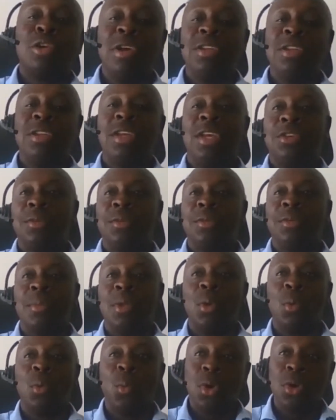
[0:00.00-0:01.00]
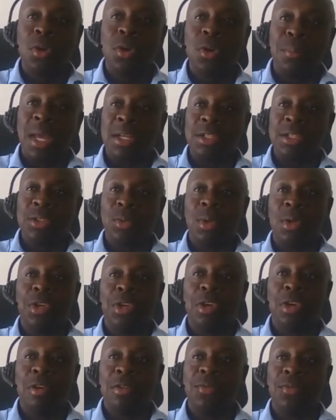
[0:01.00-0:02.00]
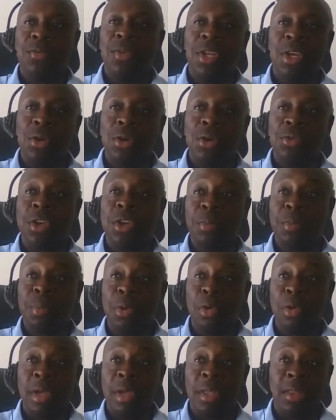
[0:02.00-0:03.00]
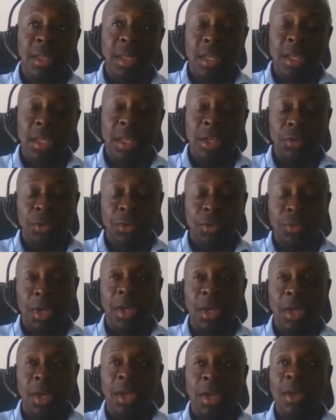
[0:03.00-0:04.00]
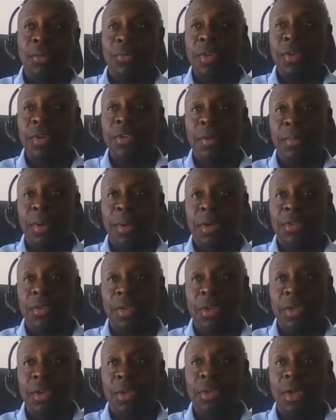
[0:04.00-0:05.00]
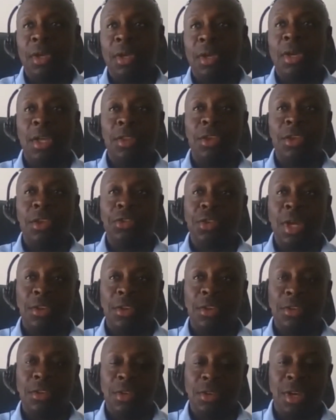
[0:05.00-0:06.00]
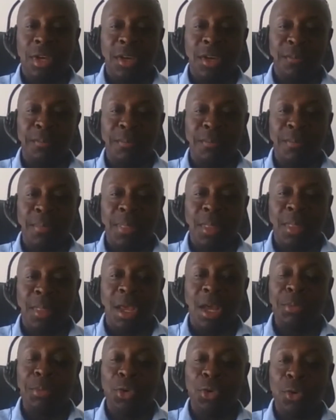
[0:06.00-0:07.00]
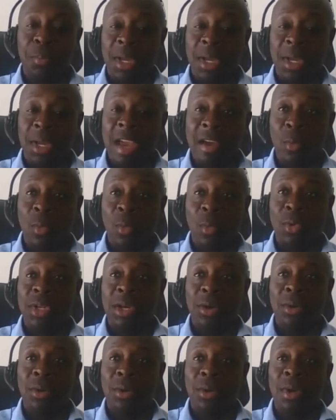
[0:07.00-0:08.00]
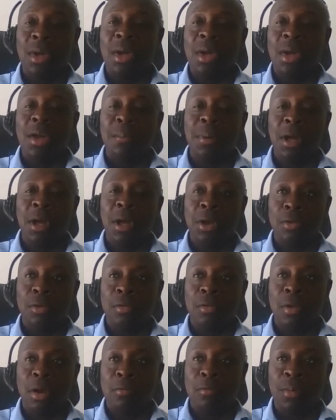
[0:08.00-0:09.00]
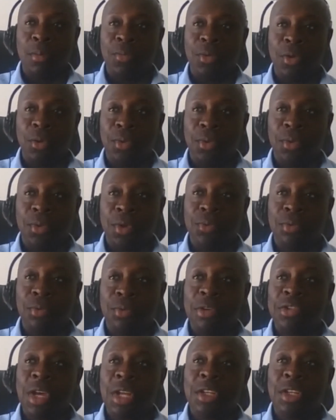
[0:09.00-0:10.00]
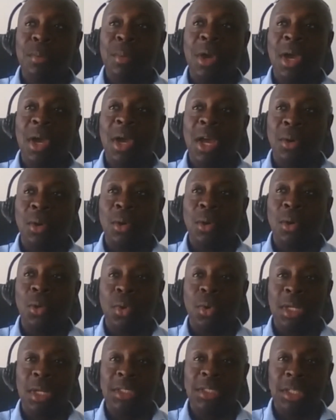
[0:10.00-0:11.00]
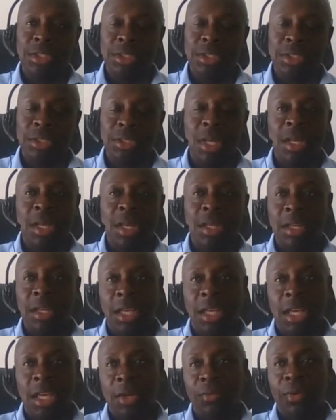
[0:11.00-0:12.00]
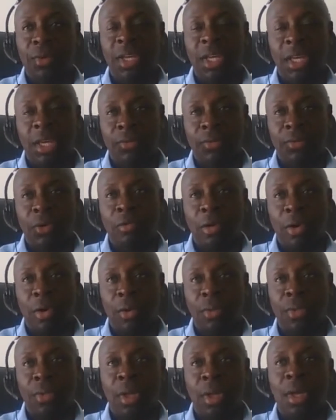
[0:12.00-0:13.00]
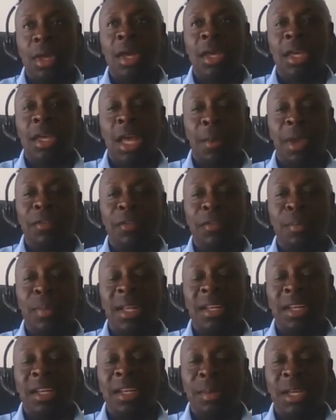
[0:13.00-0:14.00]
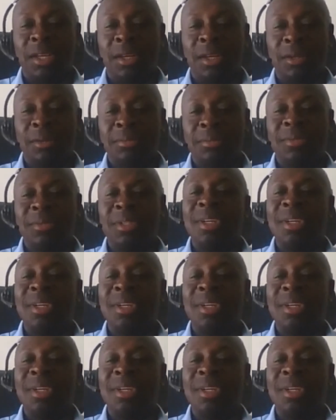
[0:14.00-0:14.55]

Greetings. Welcome back to our series of videos exploring the key issues facing businesses in this challenging time. I'm joined by Karen Wardell, a partner in our Romford office, for a chat about how organisations can gear for growth coming out of the pandemic.